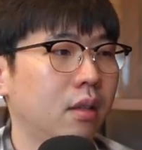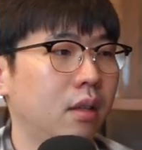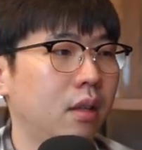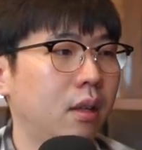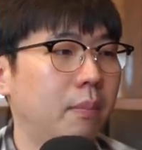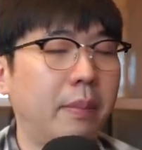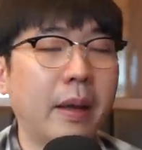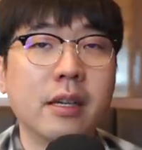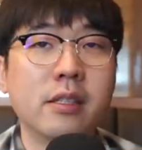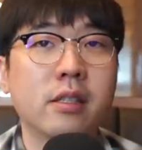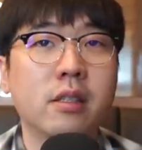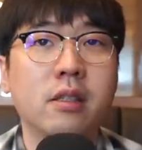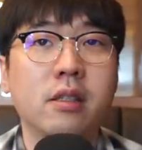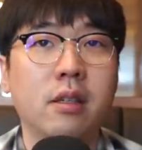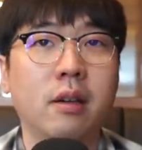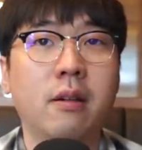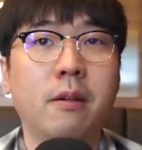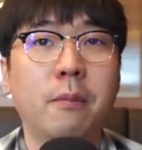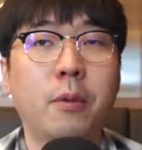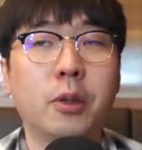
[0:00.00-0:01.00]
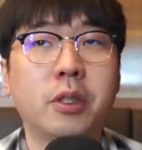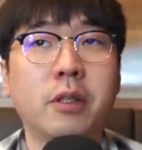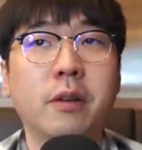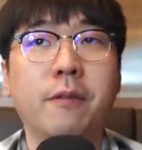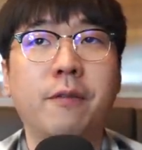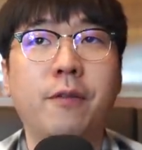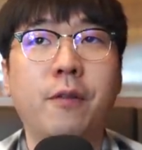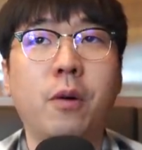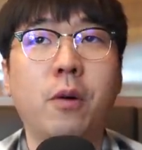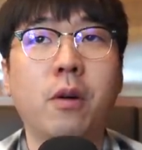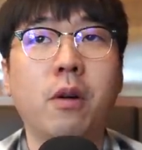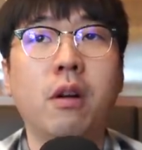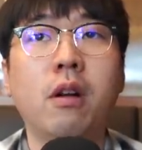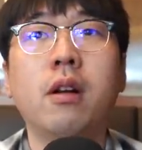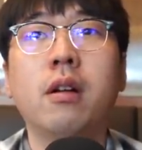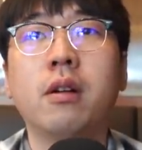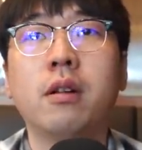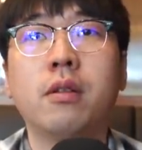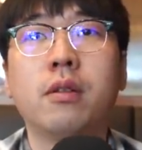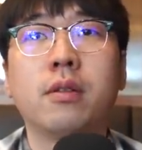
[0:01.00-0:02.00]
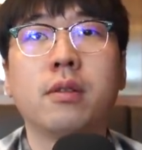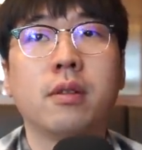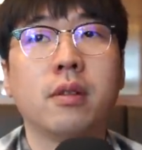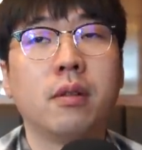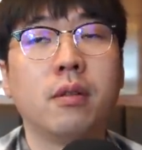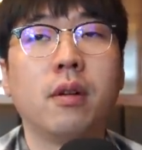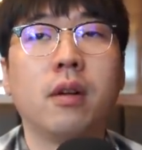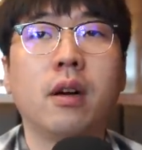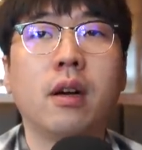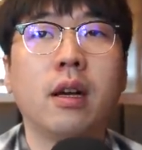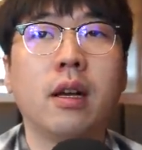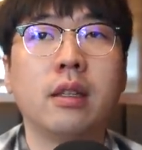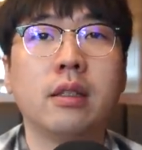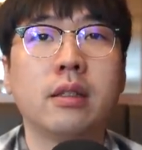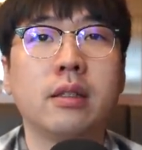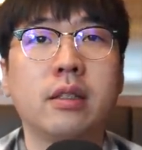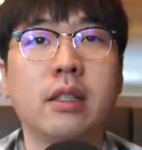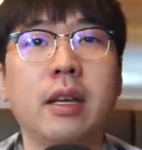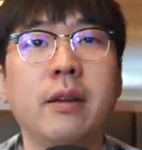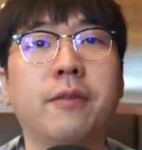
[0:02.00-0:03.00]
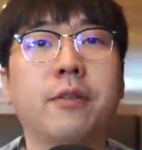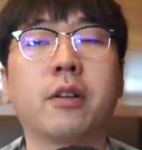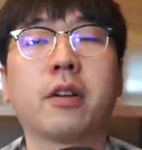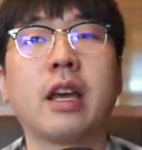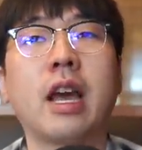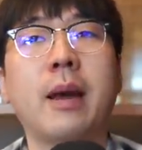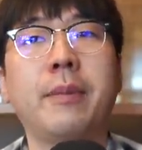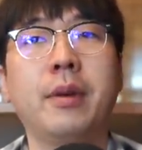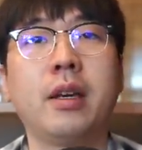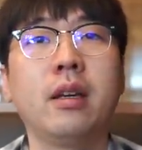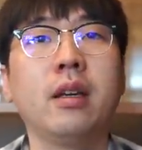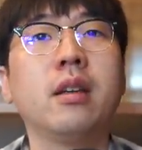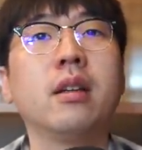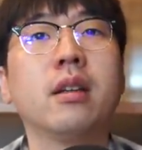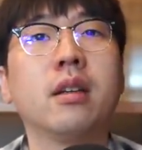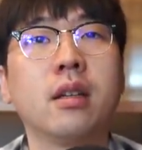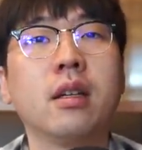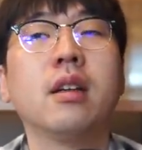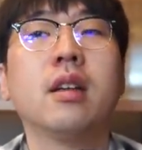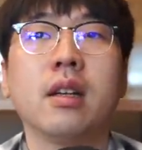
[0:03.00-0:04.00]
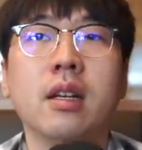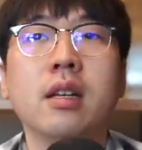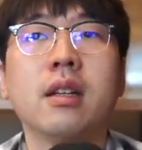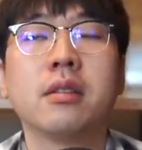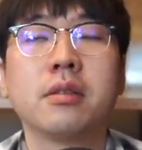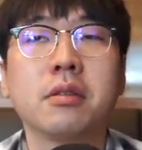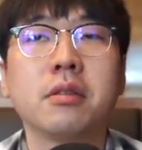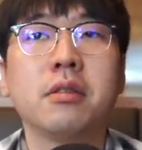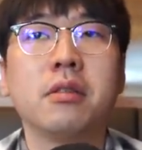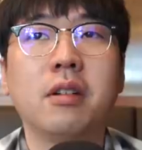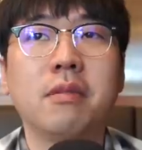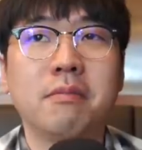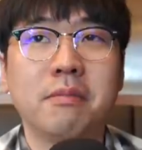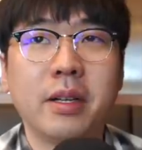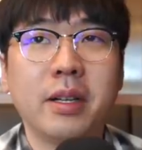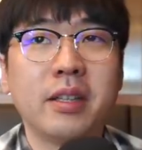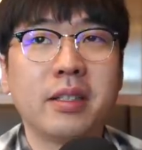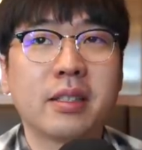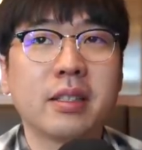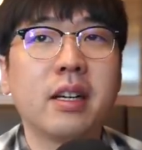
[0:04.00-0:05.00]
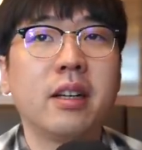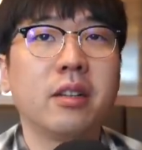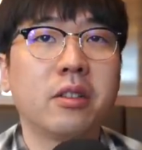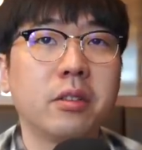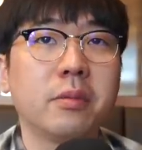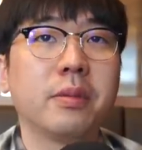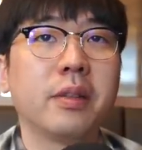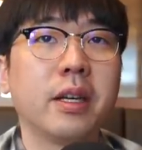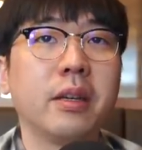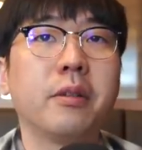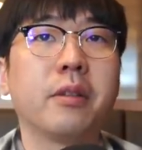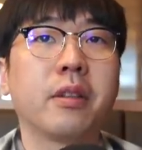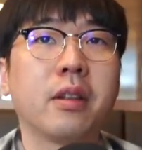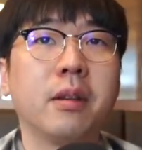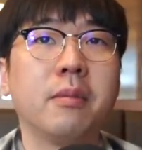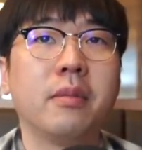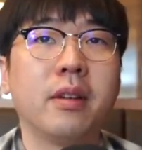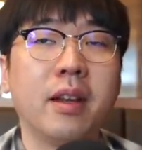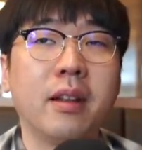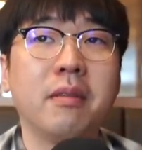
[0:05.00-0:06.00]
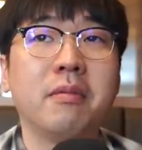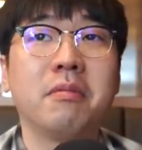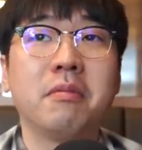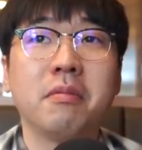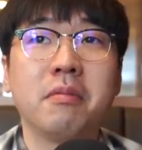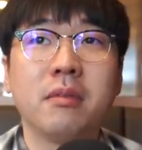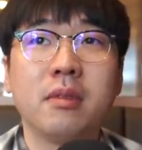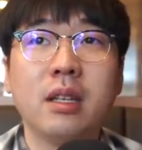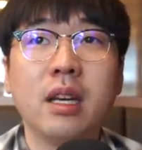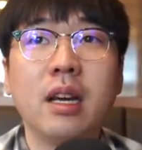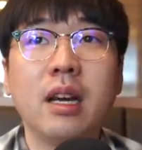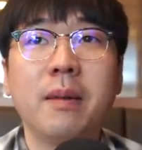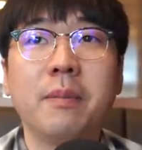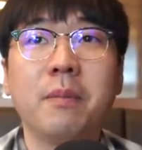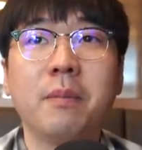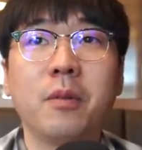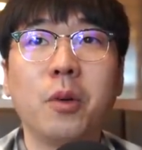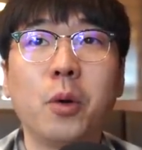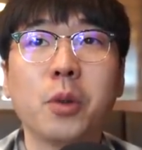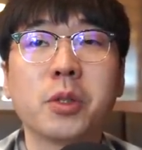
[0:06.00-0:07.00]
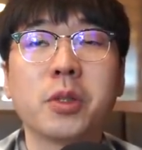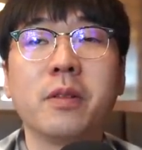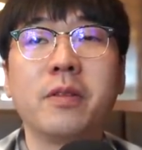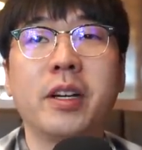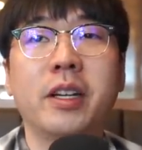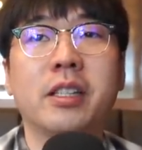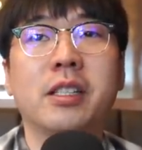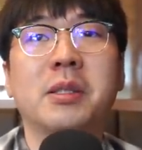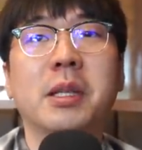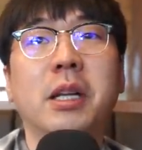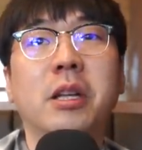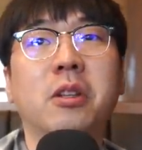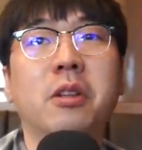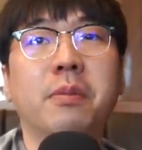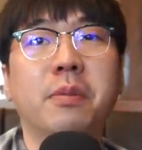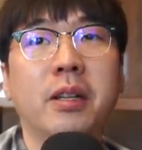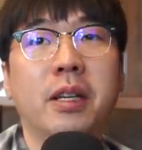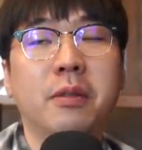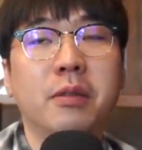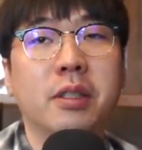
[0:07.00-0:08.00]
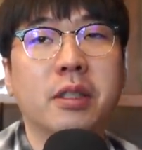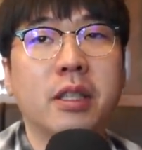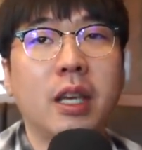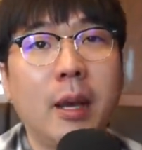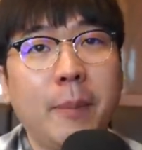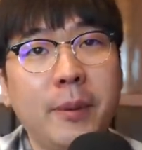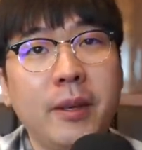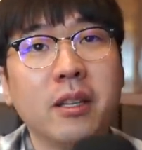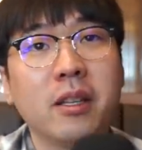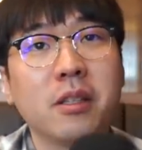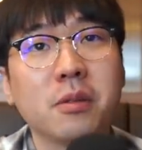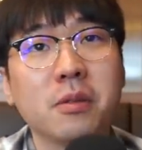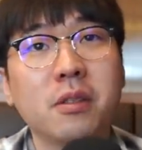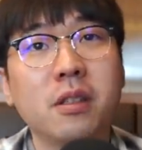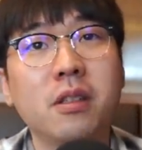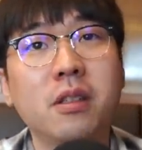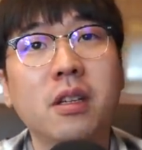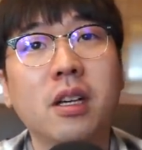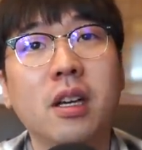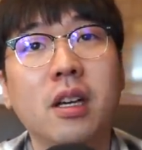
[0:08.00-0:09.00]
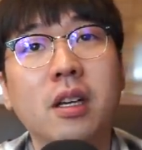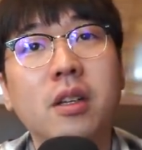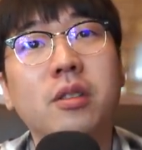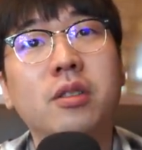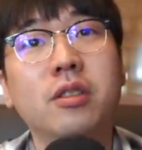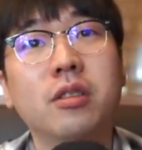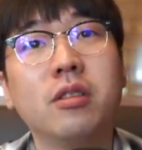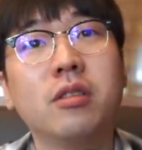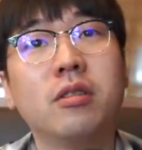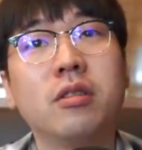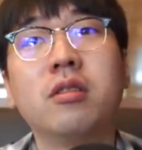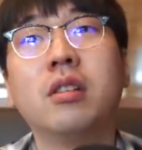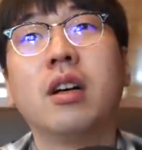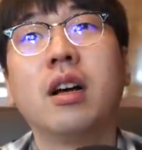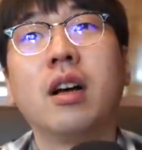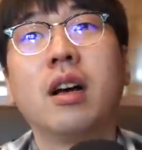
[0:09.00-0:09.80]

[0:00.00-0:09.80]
uh, best position four and same for Gabbi. So I'm very excited to play with them. And yeah, I'm also very excited to play with KP as well, who